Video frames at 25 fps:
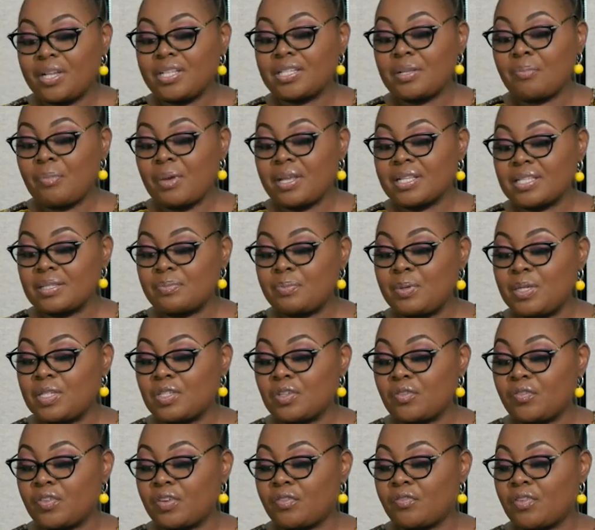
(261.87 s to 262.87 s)
is the best piece
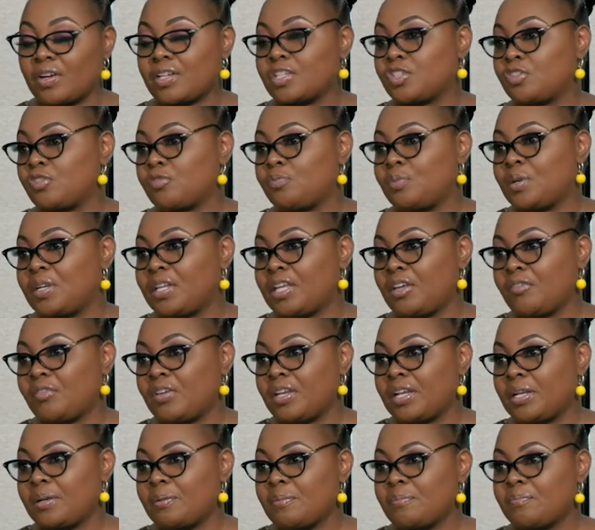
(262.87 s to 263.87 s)
of advice you've been
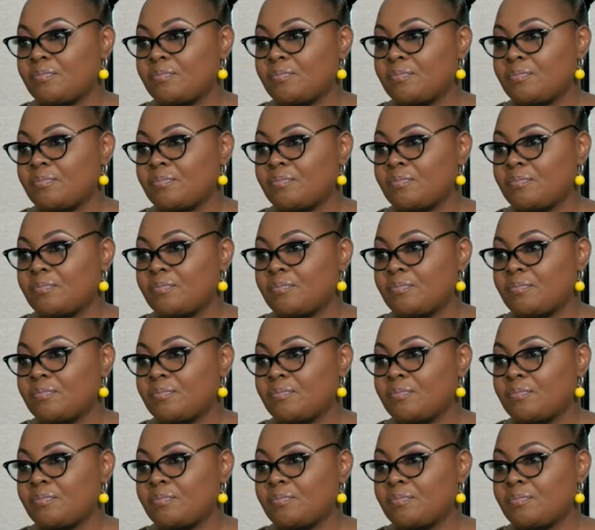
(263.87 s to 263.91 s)
given?